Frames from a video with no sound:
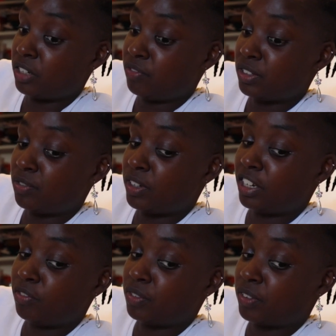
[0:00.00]
If he's
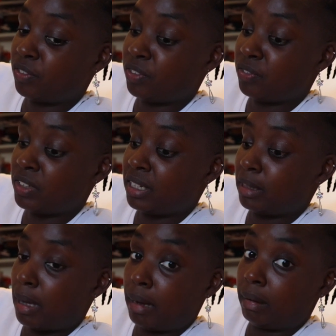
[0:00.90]
feeling
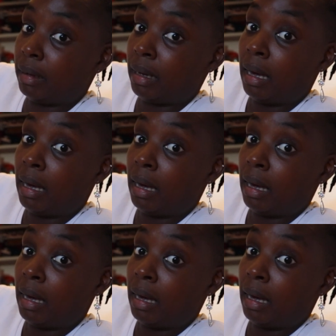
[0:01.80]
50-50, then